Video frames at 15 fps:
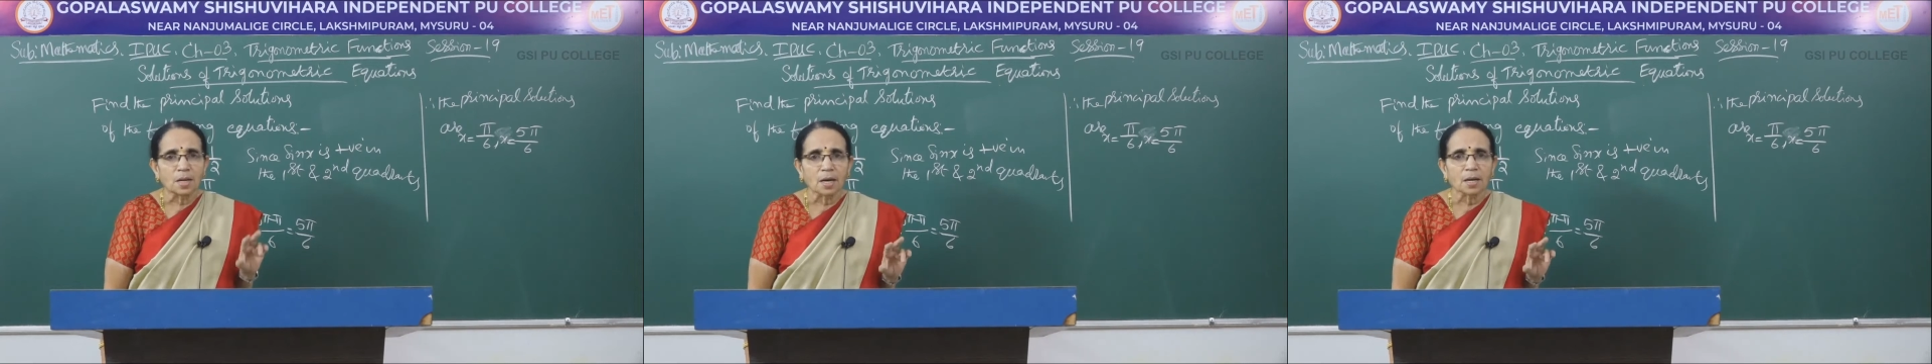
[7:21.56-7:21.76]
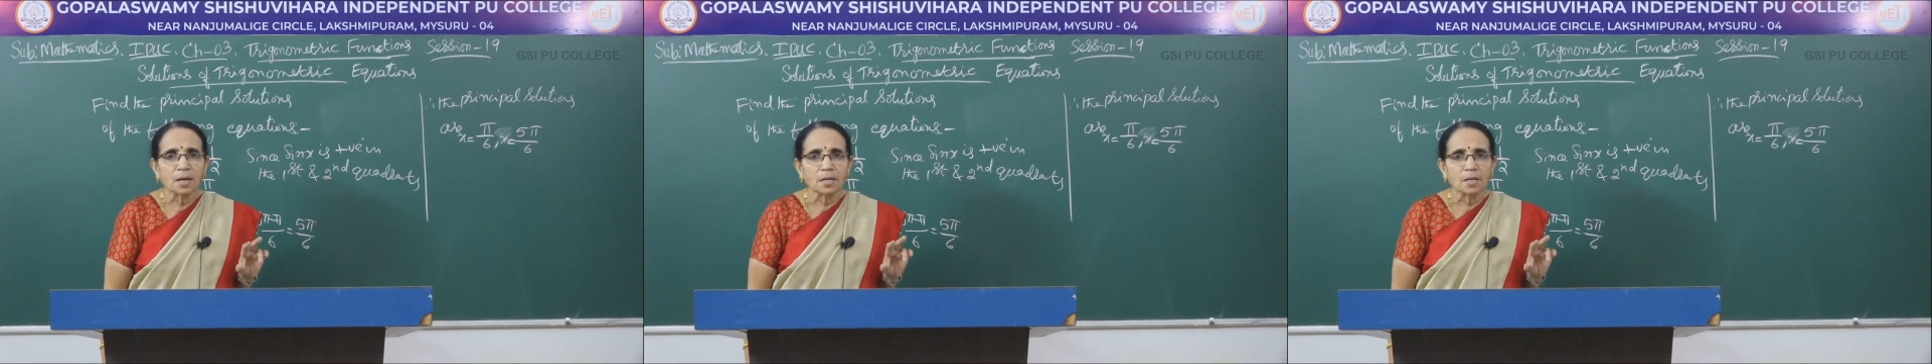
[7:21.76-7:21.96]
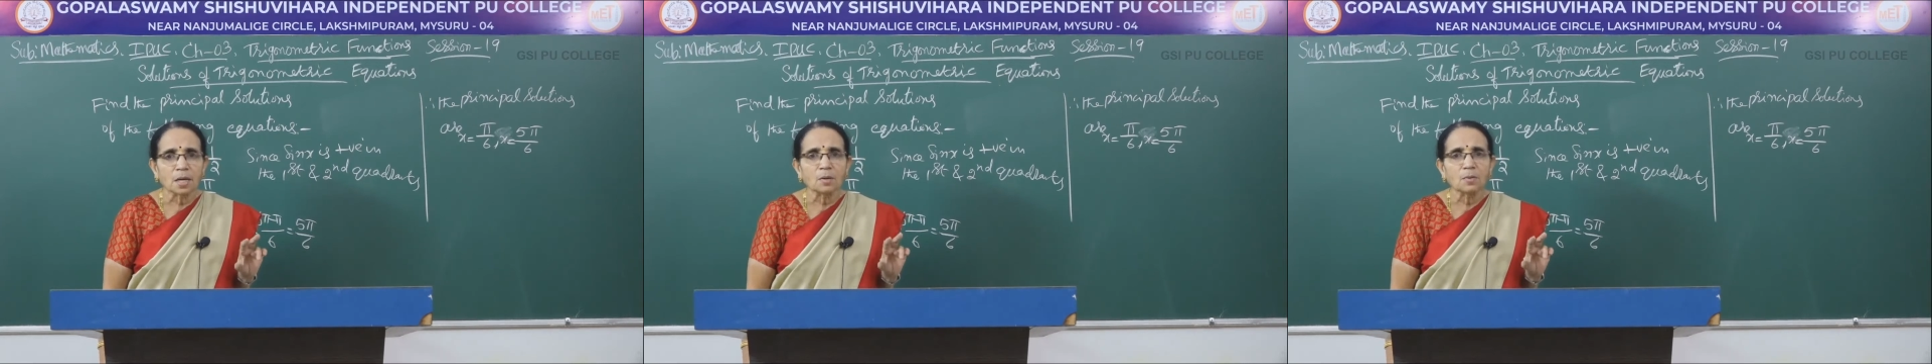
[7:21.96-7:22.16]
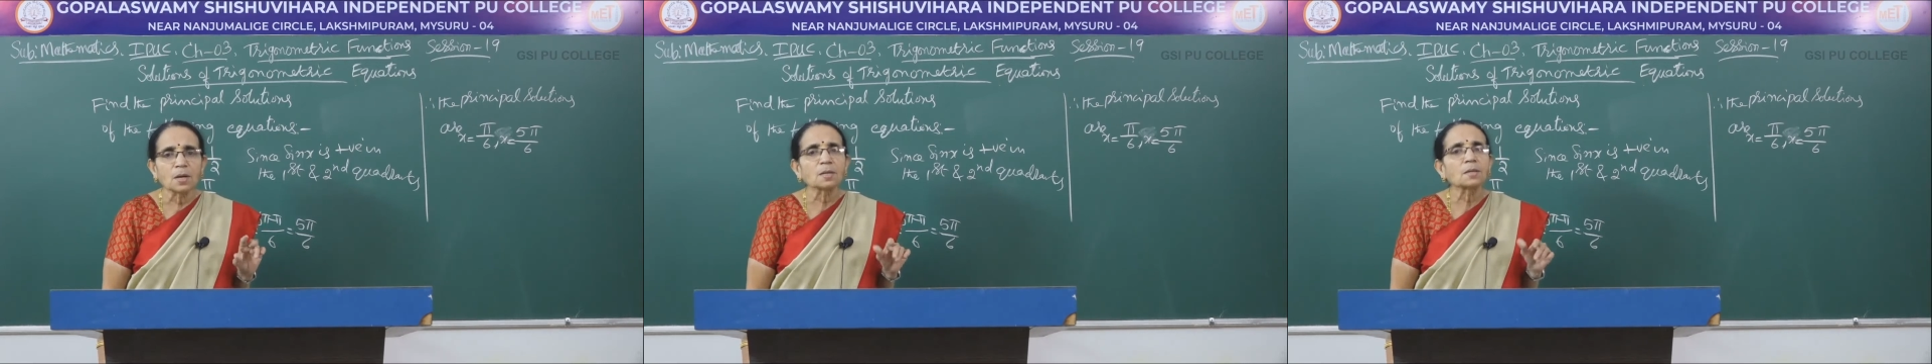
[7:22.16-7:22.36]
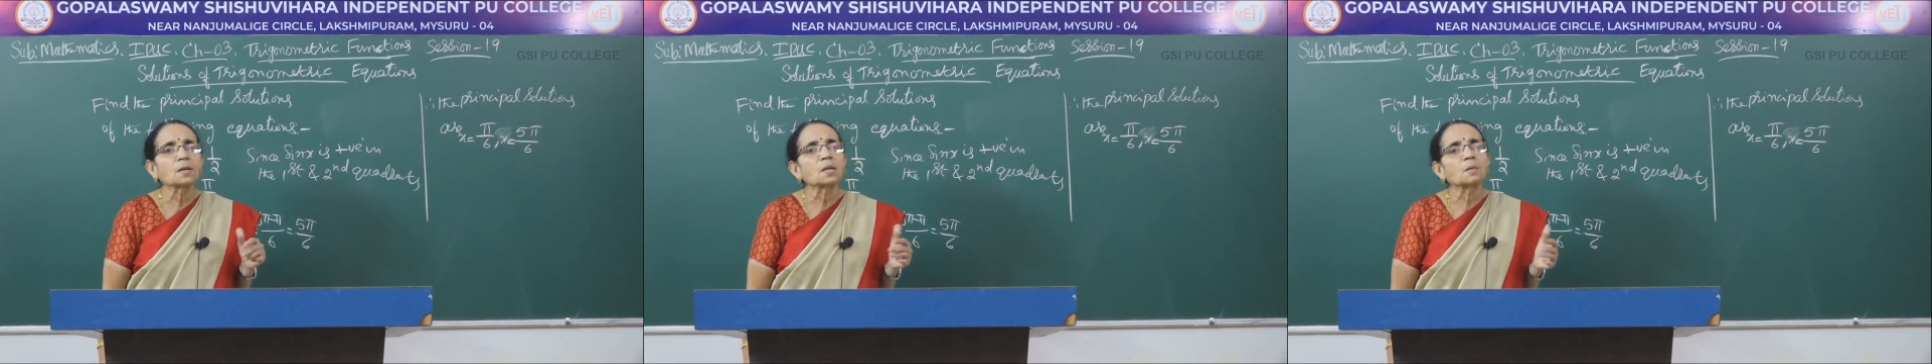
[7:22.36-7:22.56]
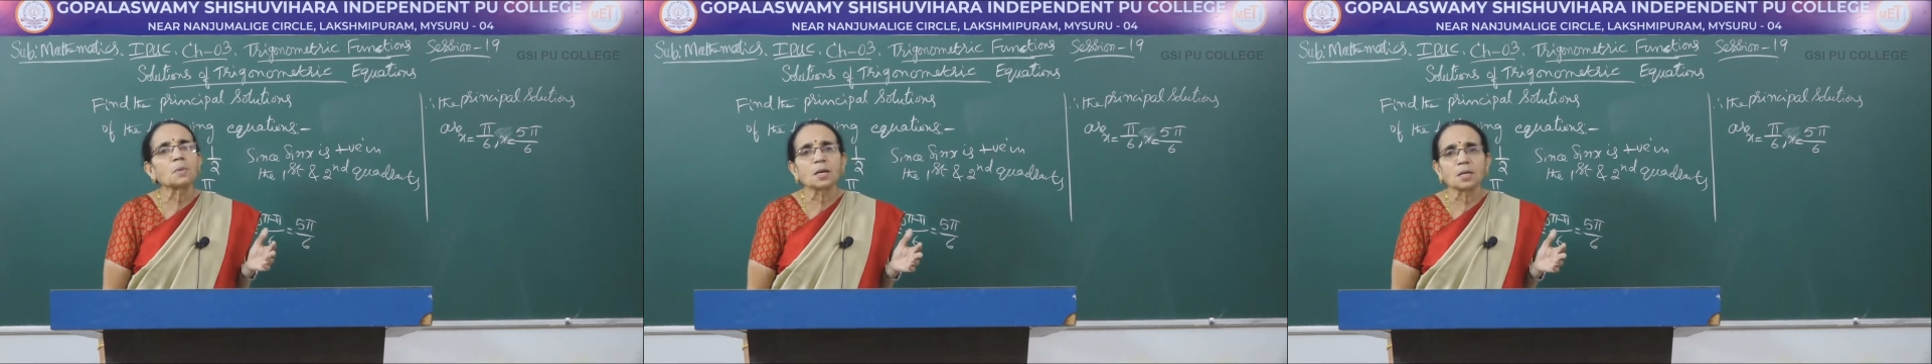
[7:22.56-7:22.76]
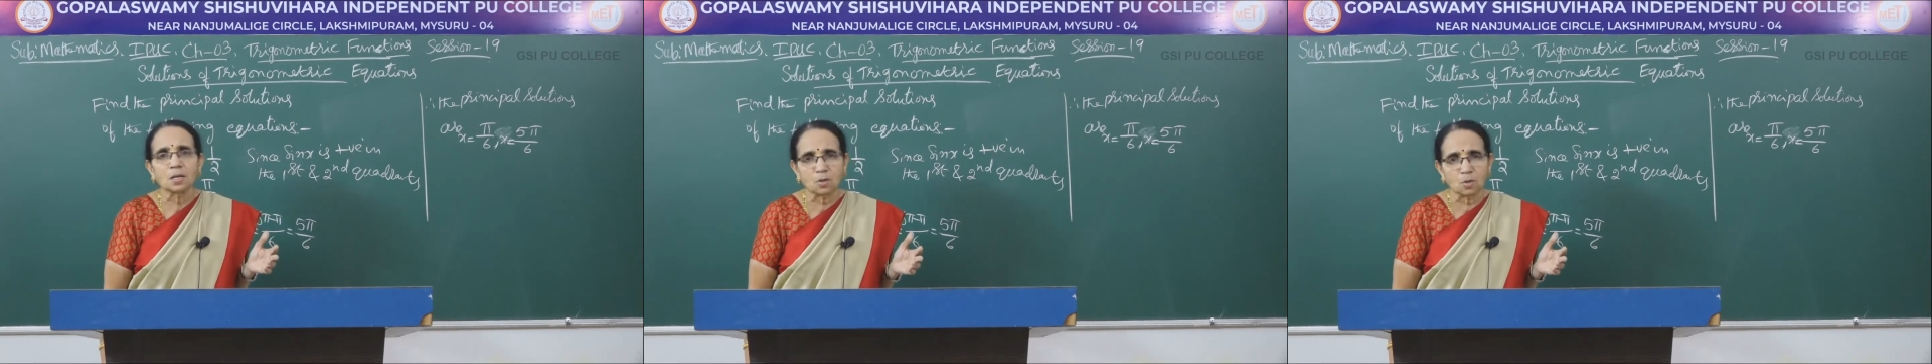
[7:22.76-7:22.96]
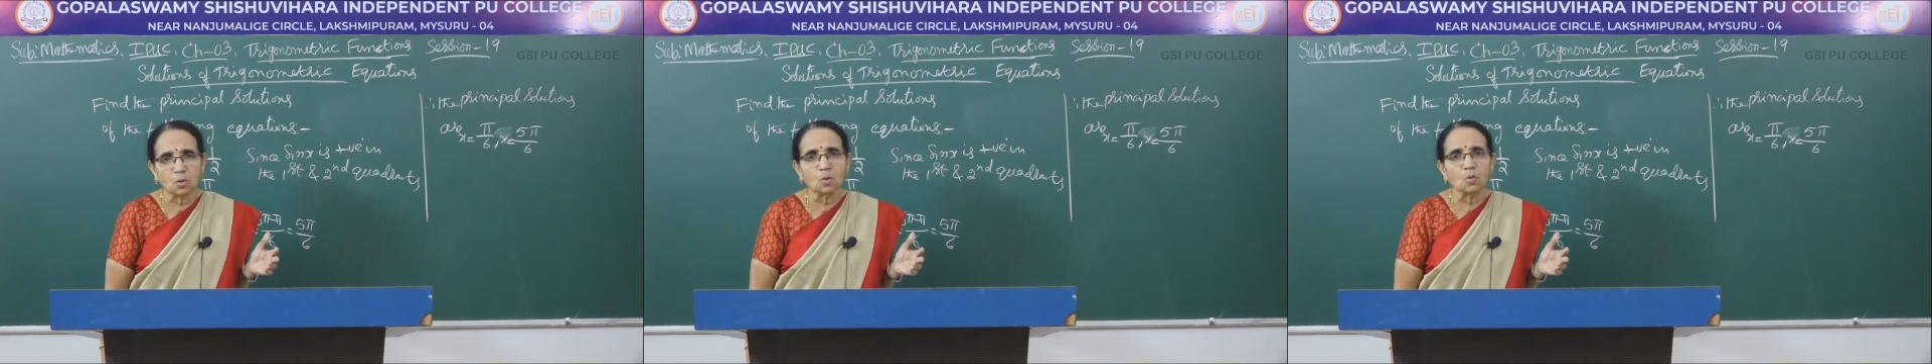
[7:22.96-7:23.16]
negative in the
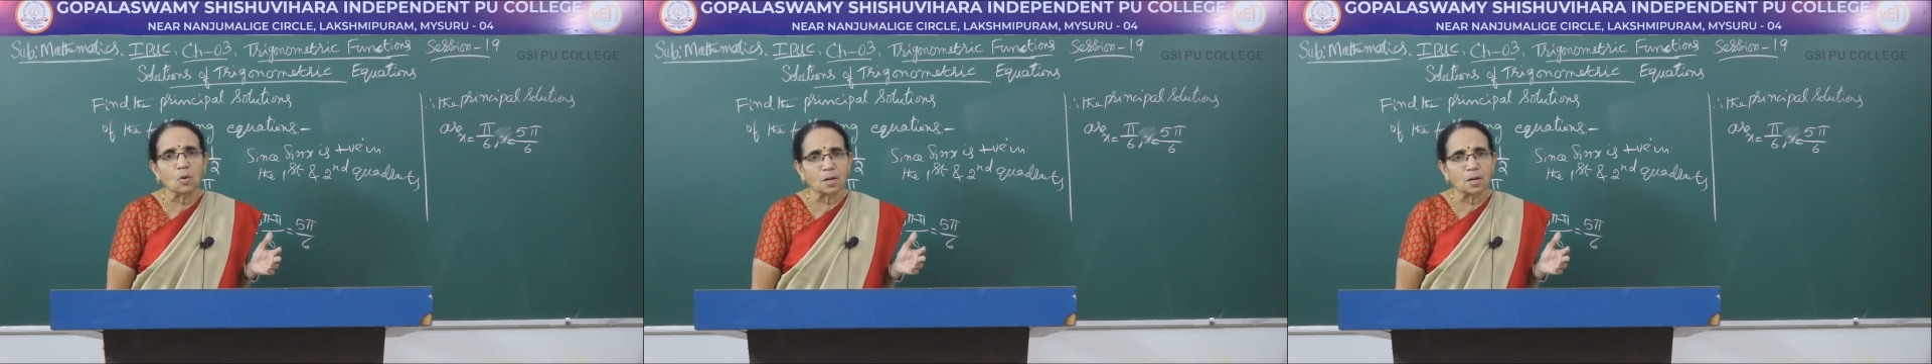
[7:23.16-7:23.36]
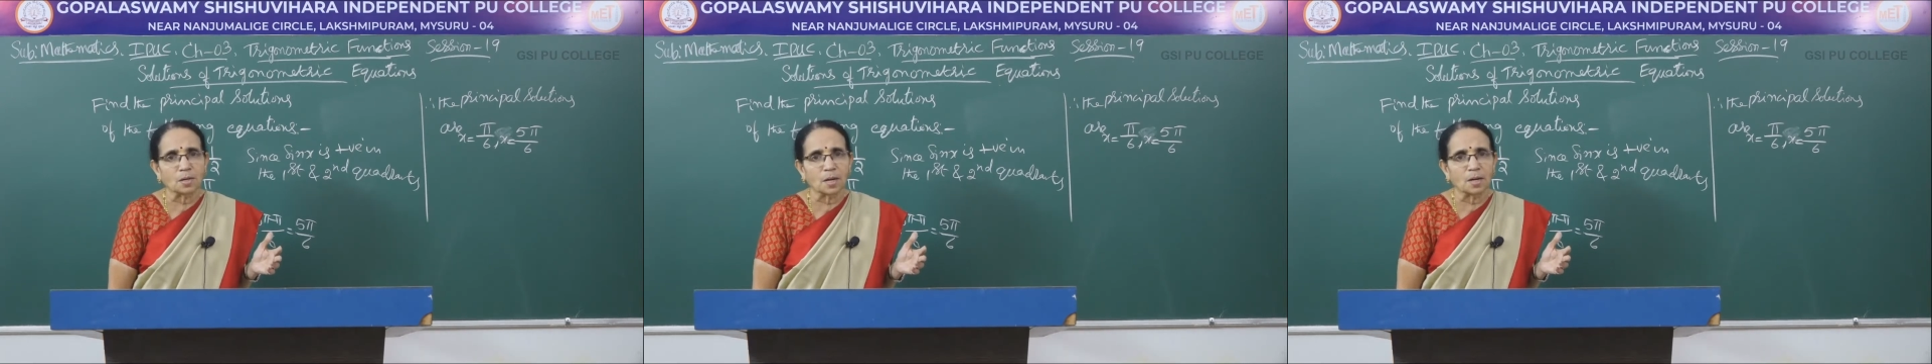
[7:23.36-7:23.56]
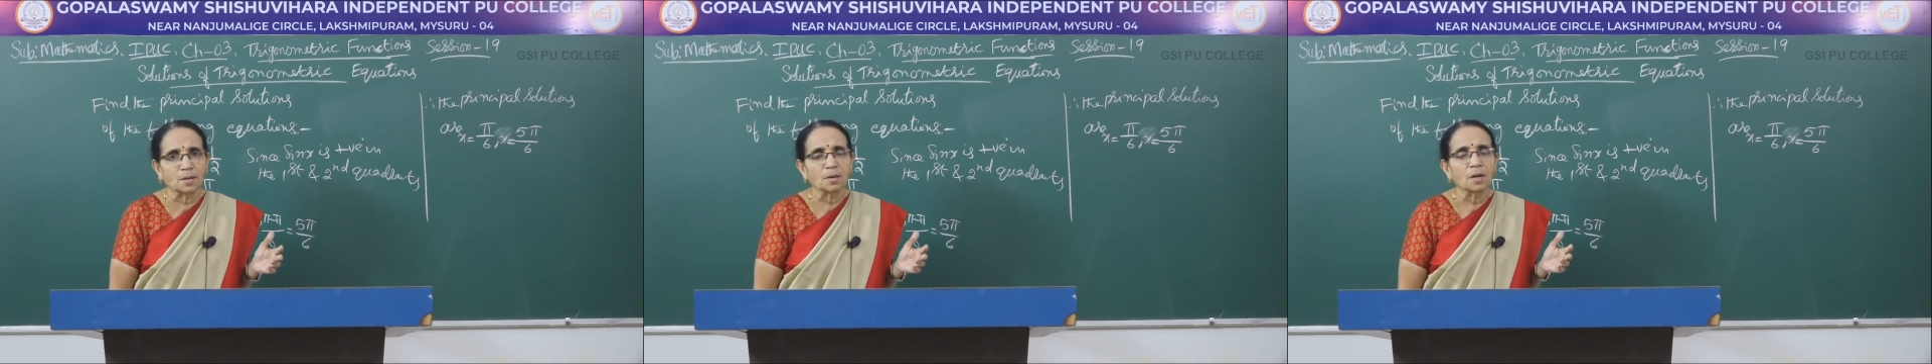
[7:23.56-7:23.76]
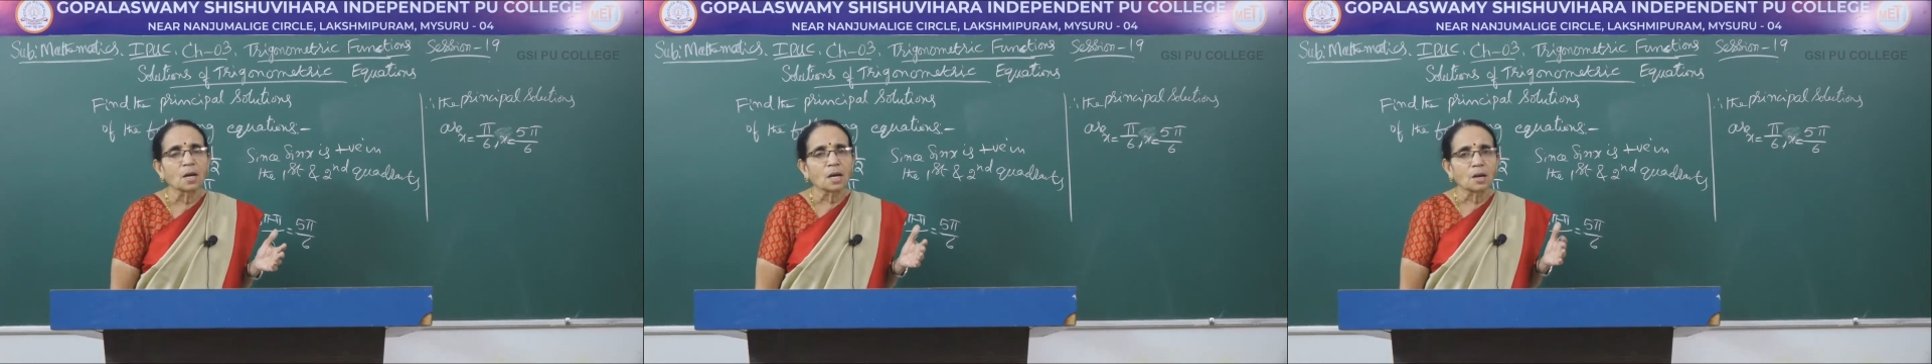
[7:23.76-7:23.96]
remaining two quadrants.